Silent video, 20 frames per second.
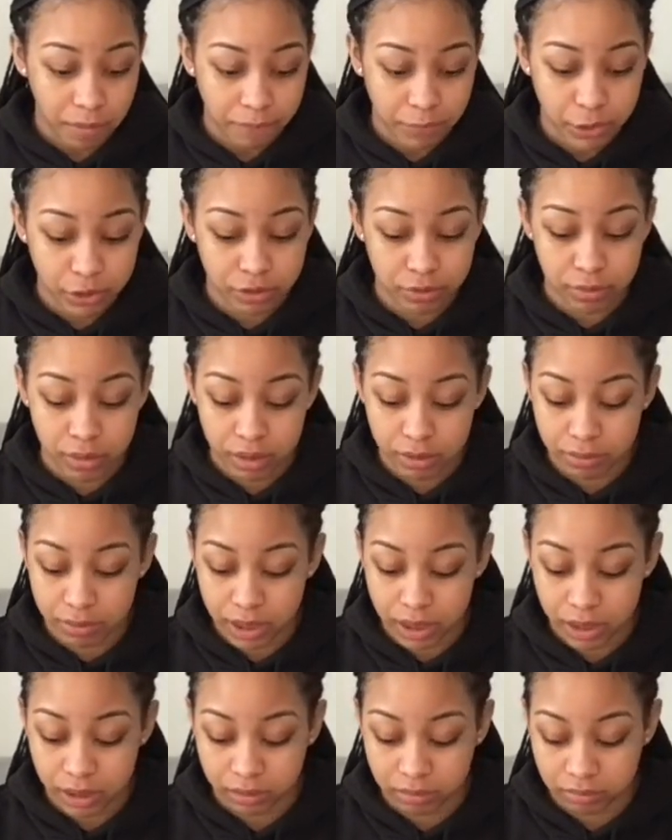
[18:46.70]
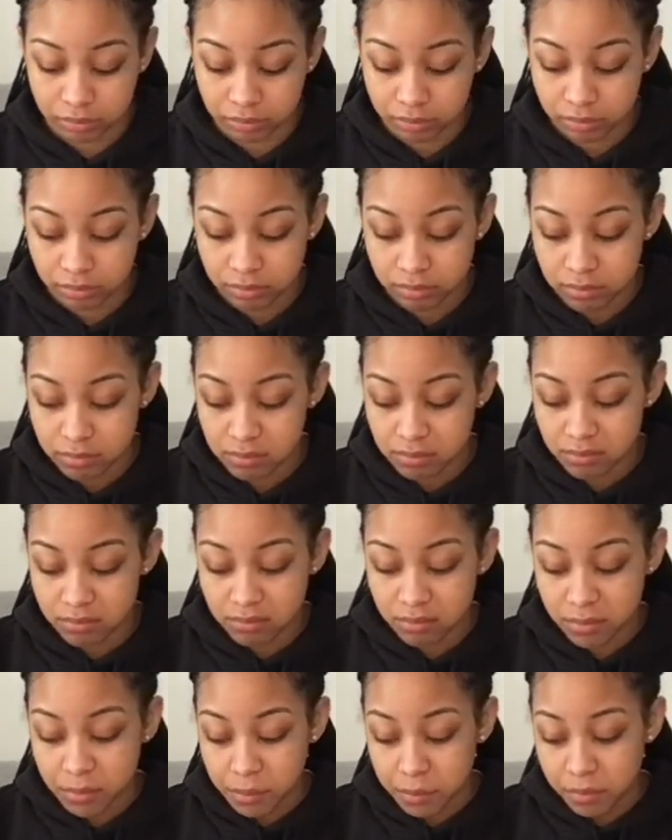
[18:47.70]
mukbang.
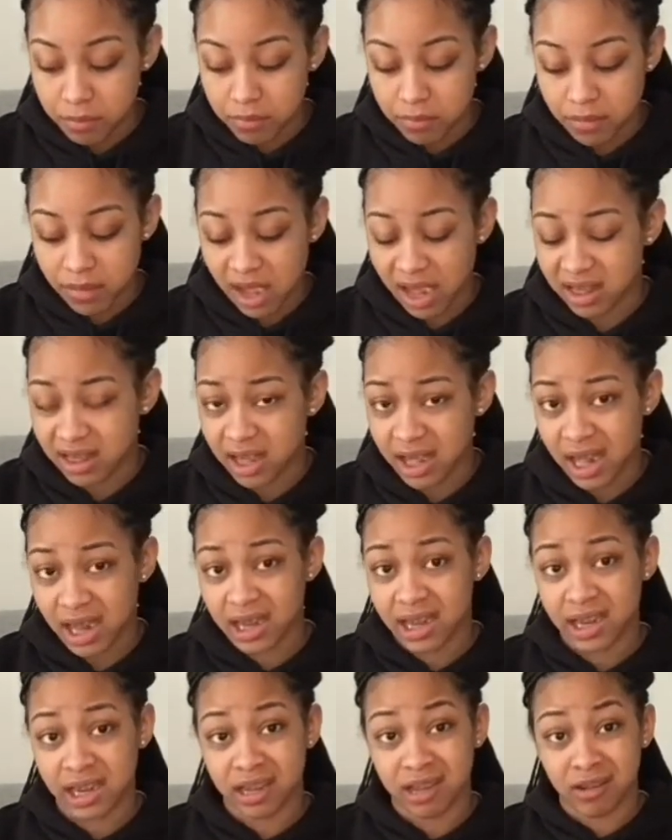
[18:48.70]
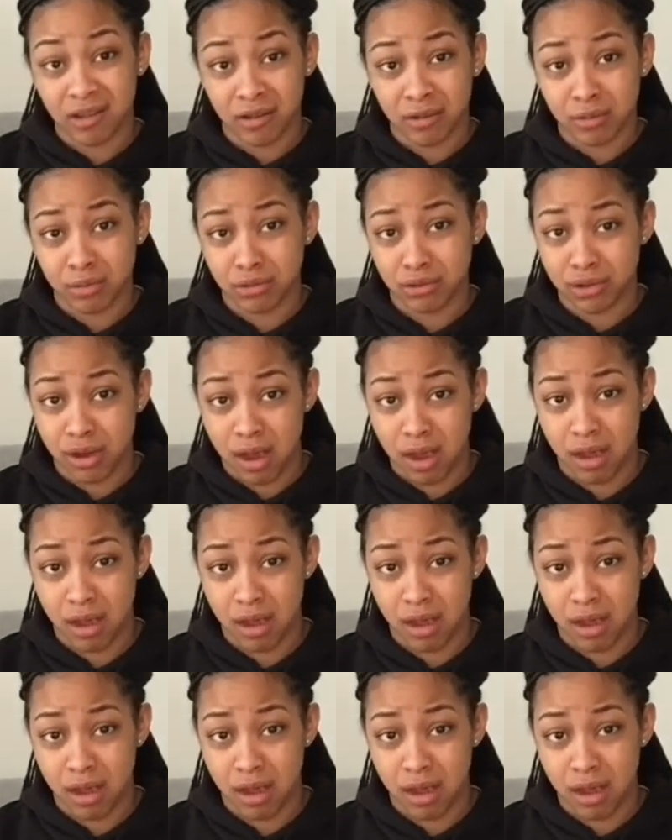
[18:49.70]
I think I did a terrible job.